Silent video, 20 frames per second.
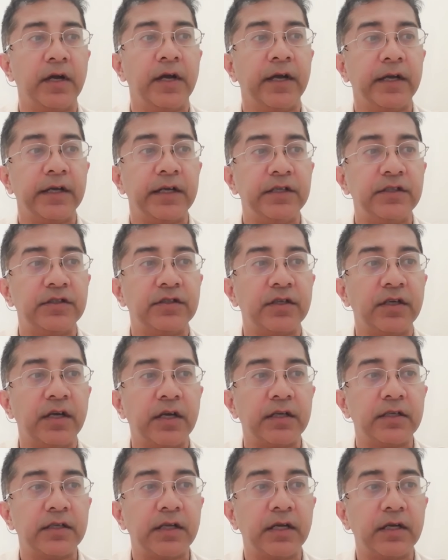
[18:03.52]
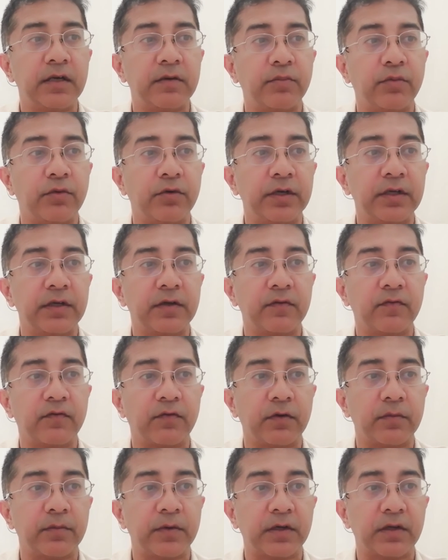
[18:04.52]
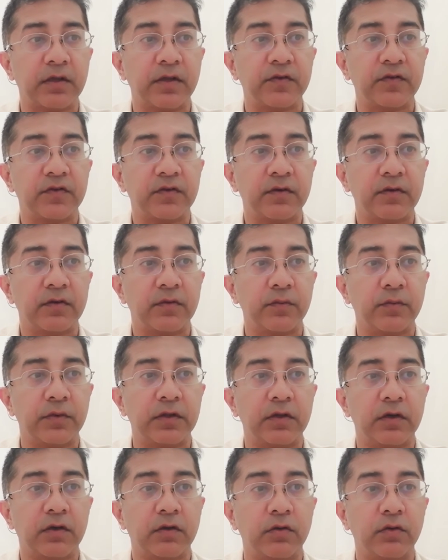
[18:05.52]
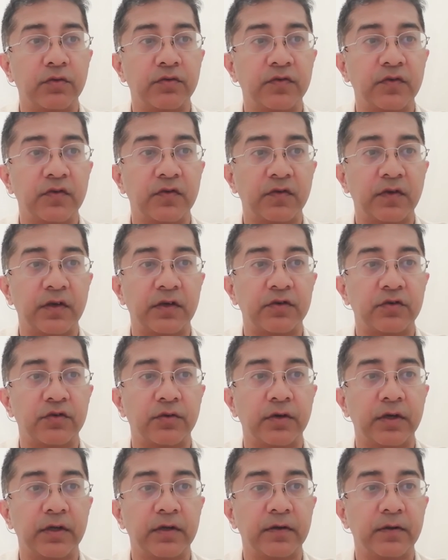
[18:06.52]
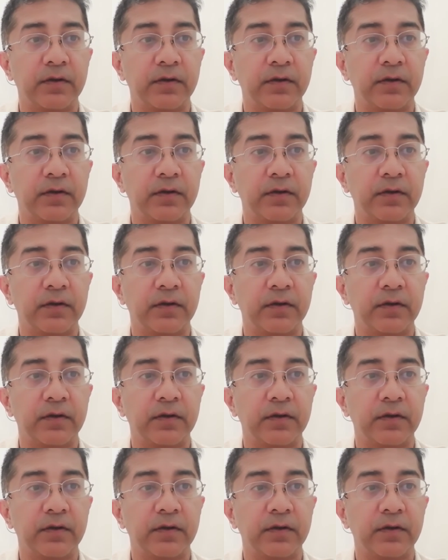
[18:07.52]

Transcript: Each data point from a cluster with the closest centroid